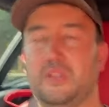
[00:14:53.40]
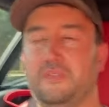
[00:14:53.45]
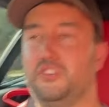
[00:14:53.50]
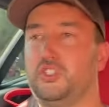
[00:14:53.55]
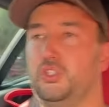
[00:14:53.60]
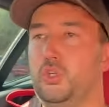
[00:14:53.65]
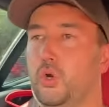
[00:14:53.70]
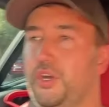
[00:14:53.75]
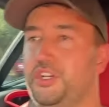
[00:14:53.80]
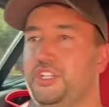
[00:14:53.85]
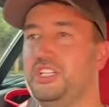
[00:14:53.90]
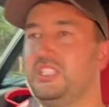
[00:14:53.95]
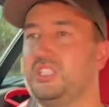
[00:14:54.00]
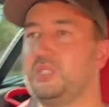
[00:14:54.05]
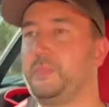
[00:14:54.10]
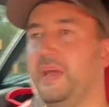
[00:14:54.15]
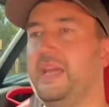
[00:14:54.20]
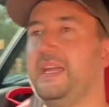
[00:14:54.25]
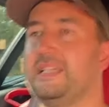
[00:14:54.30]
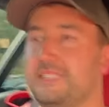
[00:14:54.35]
storage and
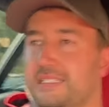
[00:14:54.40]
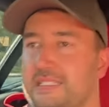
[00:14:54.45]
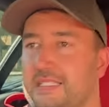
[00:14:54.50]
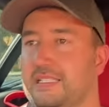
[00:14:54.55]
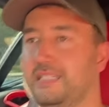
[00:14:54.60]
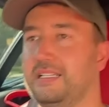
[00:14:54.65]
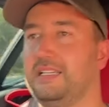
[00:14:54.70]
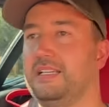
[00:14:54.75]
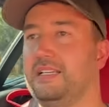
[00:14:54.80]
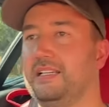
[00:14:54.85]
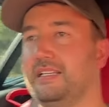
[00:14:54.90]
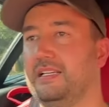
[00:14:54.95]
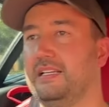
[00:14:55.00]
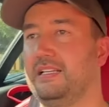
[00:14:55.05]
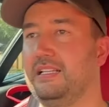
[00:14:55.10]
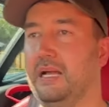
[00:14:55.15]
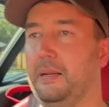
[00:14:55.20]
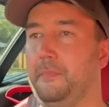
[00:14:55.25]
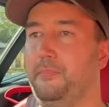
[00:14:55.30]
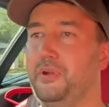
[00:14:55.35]
space,
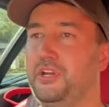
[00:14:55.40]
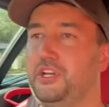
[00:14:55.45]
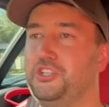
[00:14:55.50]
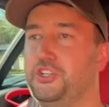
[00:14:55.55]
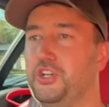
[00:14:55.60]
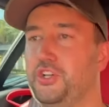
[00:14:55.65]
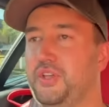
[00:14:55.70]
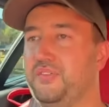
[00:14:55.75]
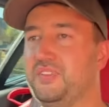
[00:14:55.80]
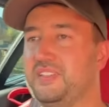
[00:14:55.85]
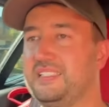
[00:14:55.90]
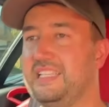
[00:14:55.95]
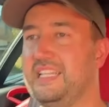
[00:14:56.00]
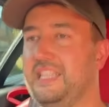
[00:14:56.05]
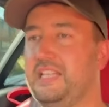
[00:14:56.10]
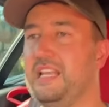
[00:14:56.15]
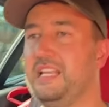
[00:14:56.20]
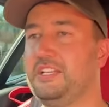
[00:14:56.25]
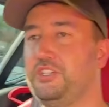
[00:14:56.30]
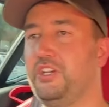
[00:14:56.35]
now I'm pretty sure you've
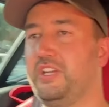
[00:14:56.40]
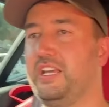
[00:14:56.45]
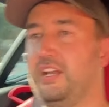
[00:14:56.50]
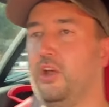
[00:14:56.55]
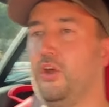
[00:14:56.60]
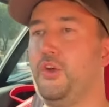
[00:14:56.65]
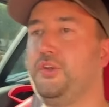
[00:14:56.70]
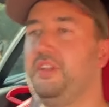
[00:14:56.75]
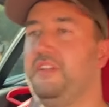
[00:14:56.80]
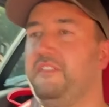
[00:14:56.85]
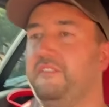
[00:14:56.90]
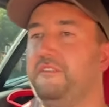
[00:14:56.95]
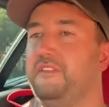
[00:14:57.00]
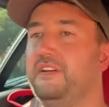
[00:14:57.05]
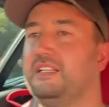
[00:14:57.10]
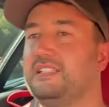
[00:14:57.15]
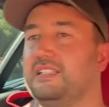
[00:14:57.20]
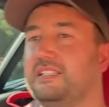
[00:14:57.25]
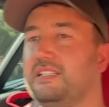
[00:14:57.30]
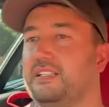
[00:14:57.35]
seen that you can only
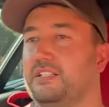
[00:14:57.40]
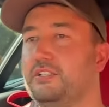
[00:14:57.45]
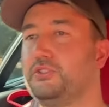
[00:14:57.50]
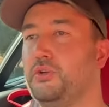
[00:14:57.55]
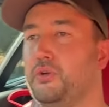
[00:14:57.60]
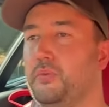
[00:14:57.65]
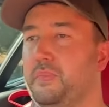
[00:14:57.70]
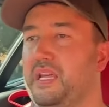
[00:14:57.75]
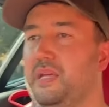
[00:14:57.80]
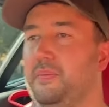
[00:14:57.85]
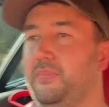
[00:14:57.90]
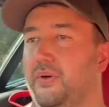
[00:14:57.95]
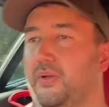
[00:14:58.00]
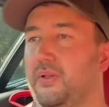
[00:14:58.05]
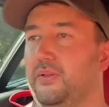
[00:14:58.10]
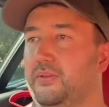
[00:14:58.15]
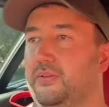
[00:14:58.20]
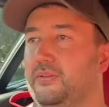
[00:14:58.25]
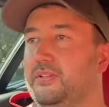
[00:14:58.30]
fit 2 people